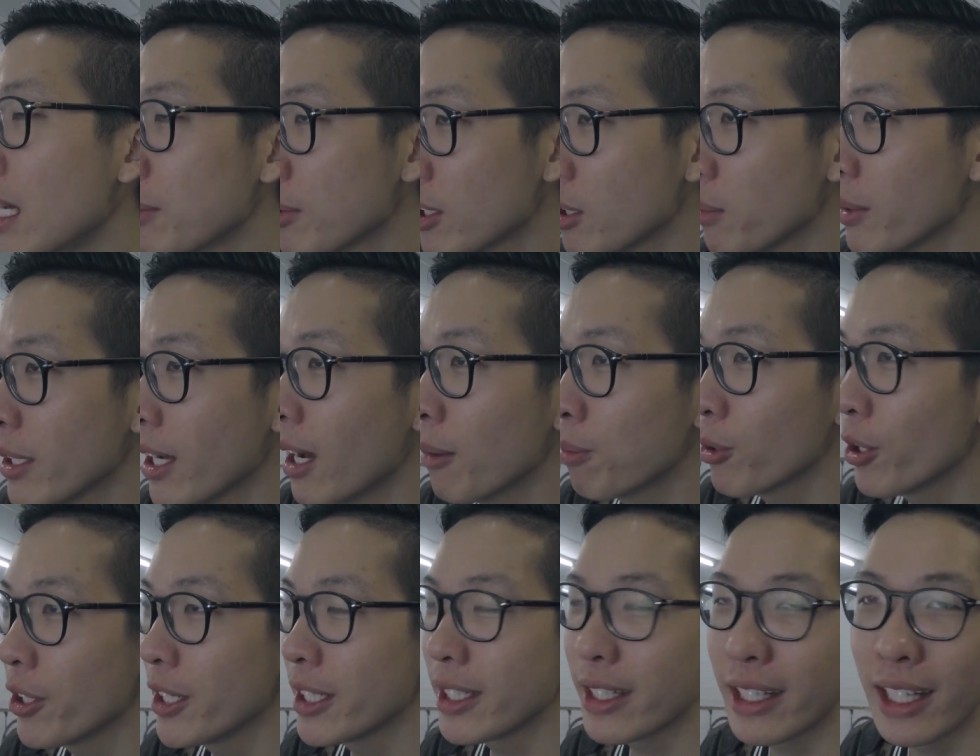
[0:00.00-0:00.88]
Now I'm gonna be
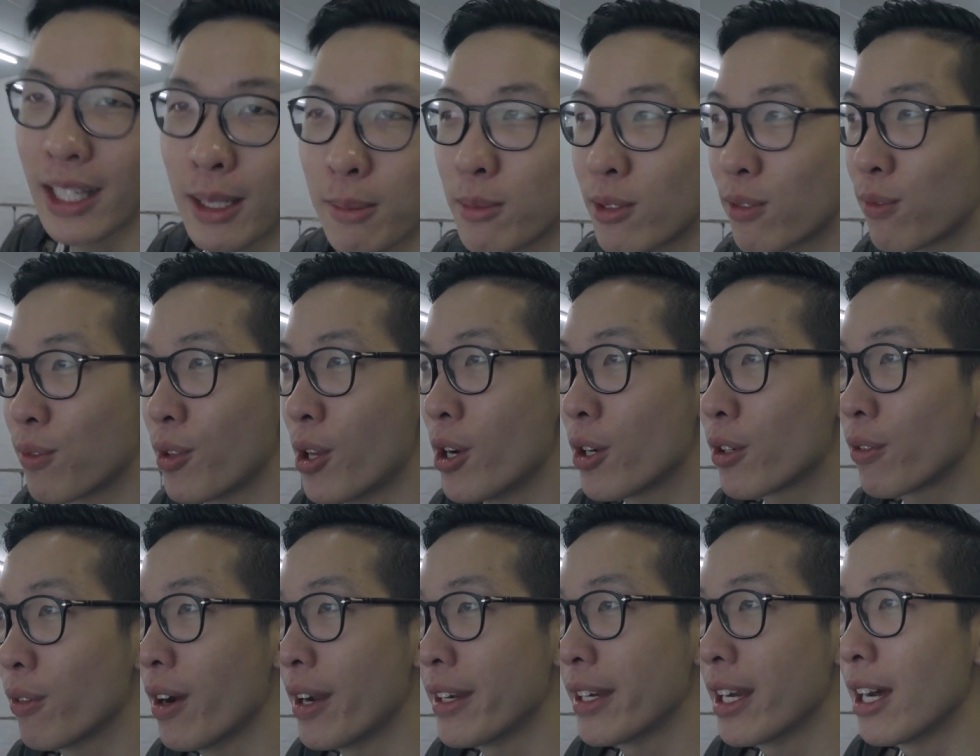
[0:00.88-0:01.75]
uploading Kim's
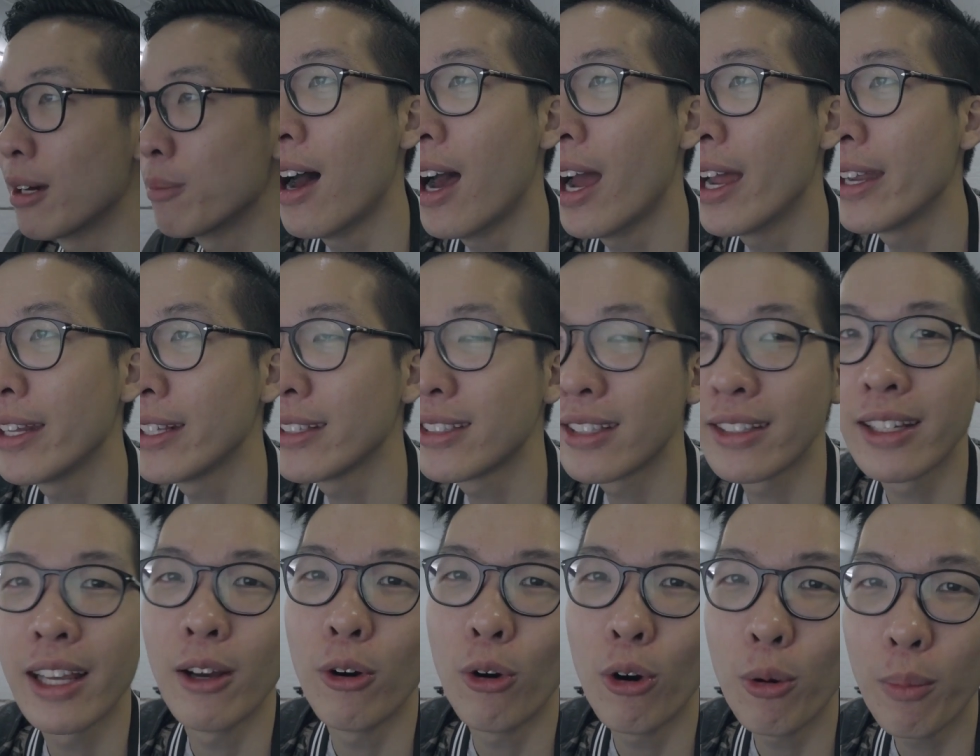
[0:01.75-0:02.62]
vlog right now. I need to
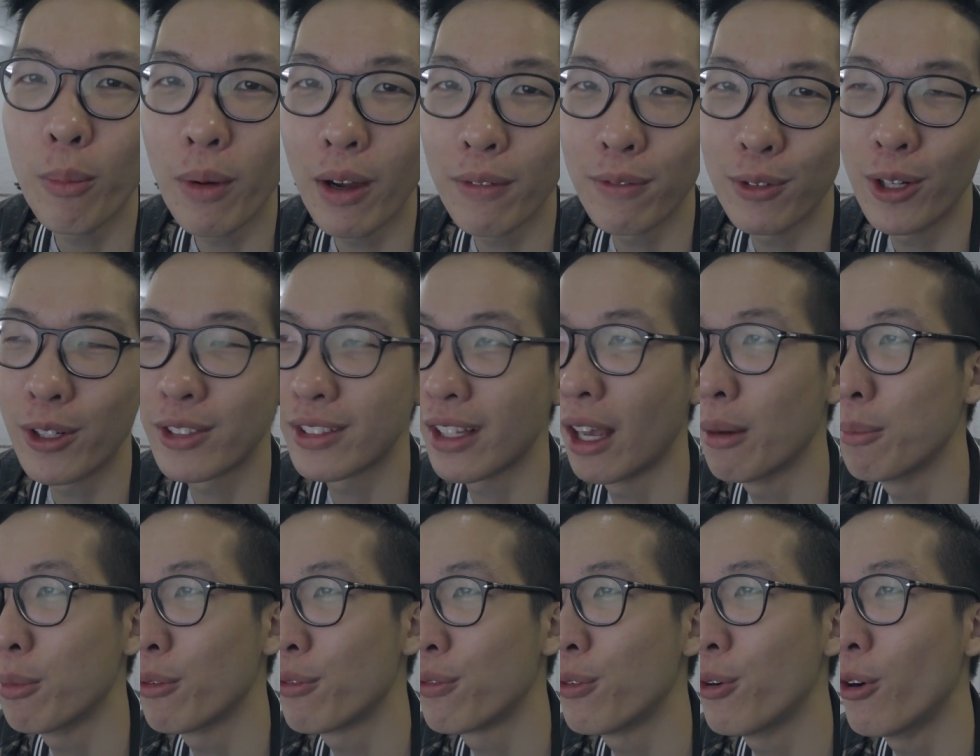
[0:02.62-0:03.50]
get all my vlogs out
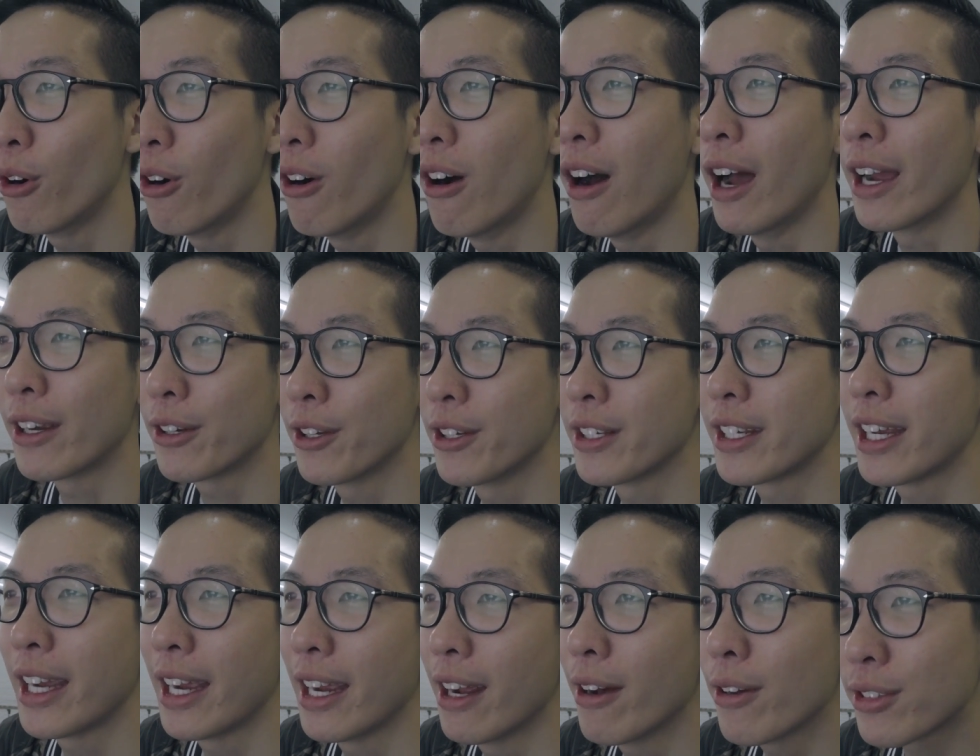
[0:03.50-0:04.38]
before I go to
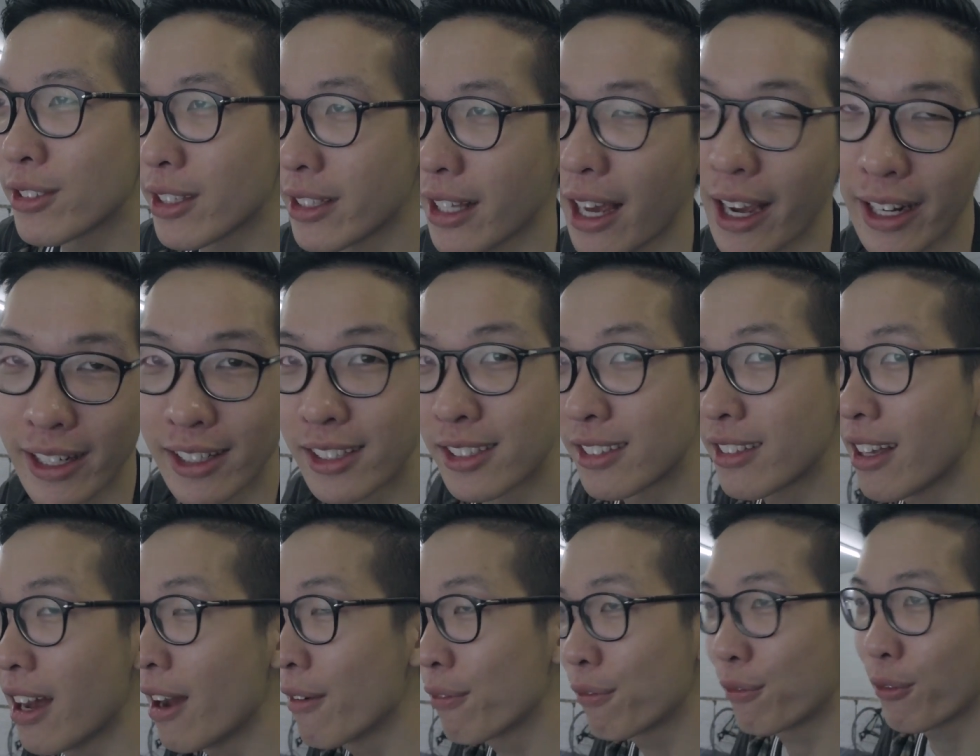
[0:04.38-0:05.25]
KL so that I can
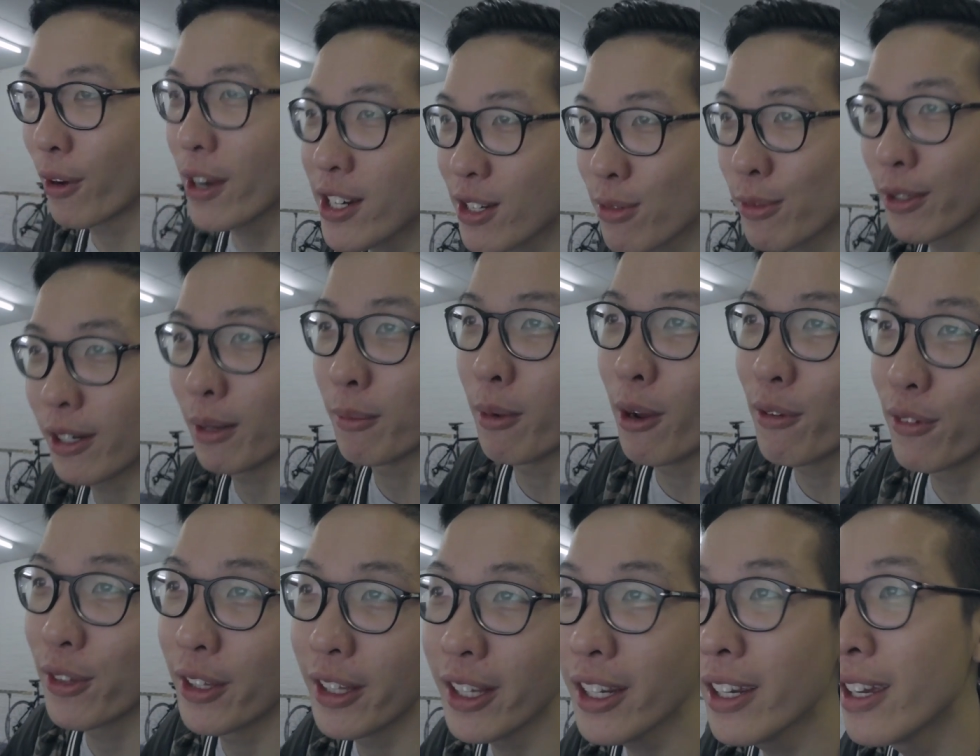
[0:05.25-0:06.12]
start fresh when I'm
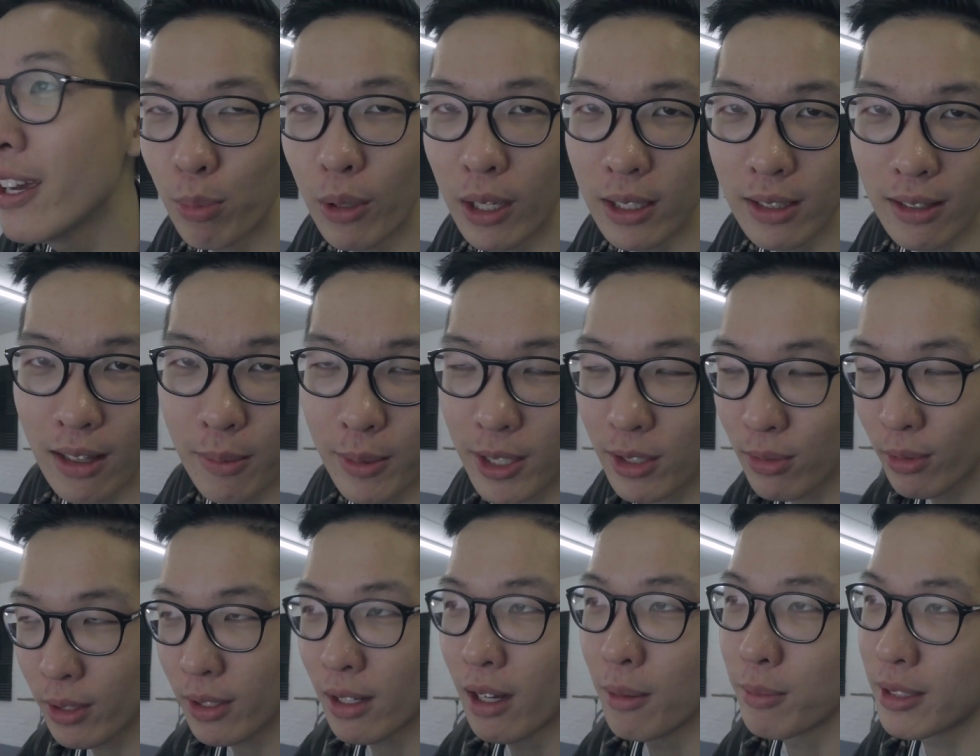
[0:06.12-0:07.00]
over there. By the time this
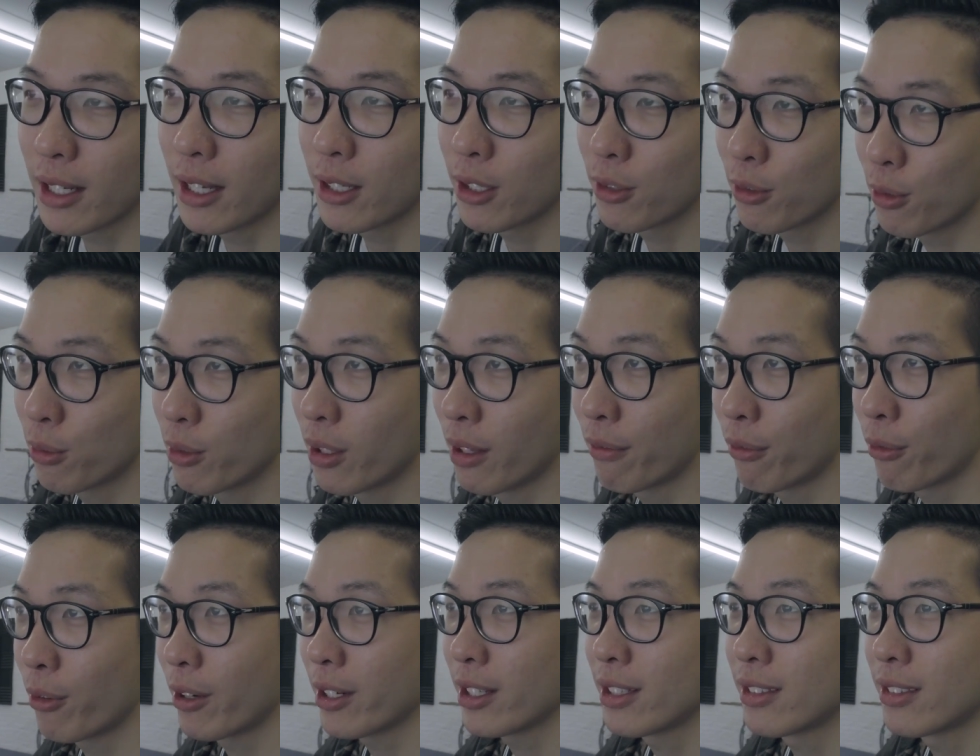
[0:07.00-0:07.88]
one comes out, you will have
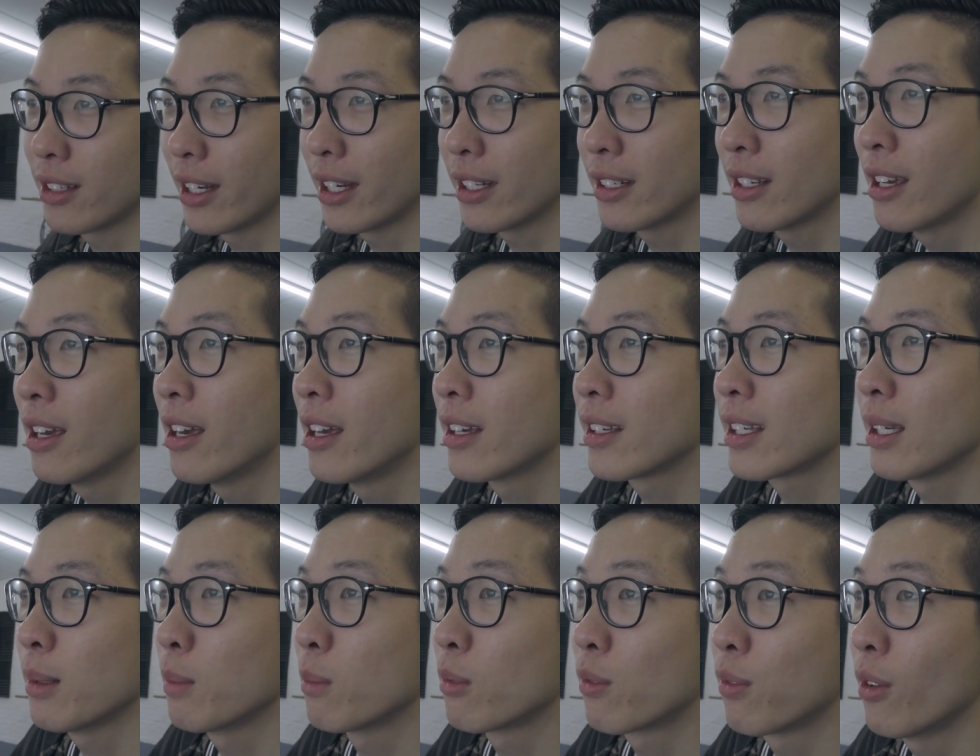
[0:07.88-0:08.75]
already seen
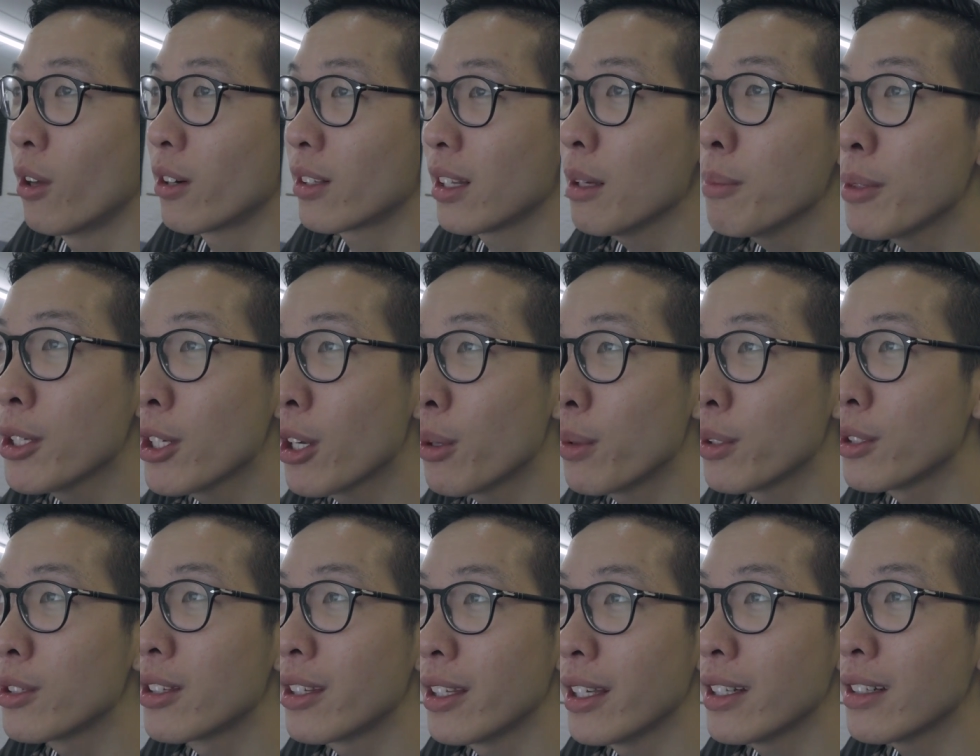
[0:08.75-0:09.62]
Kim's vlog. Let me know what
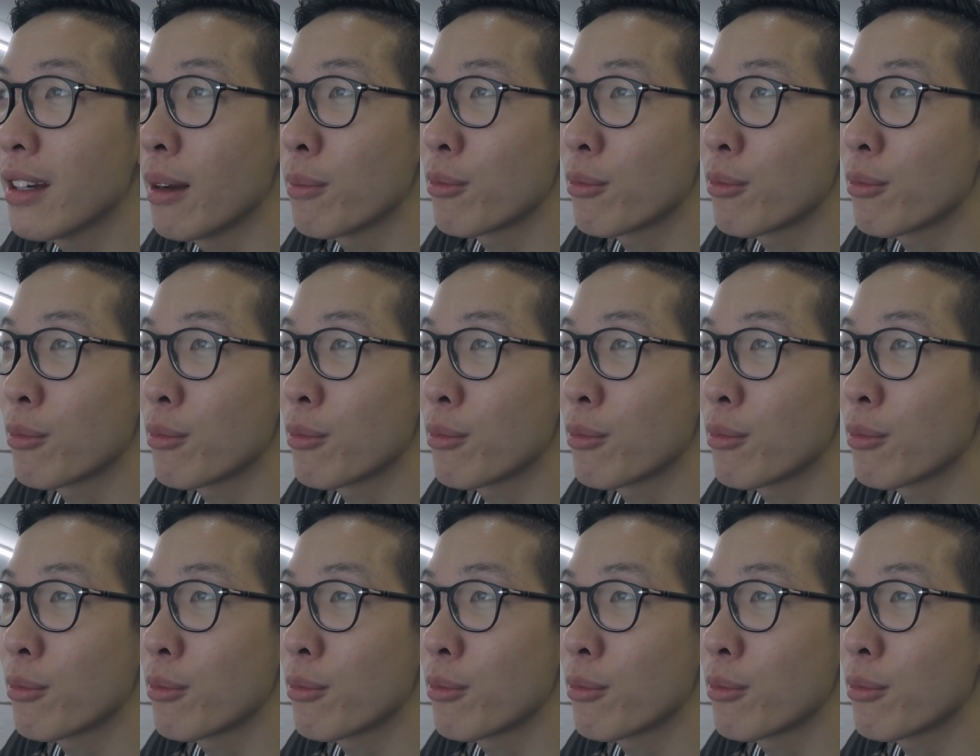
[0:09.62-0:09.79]
you think.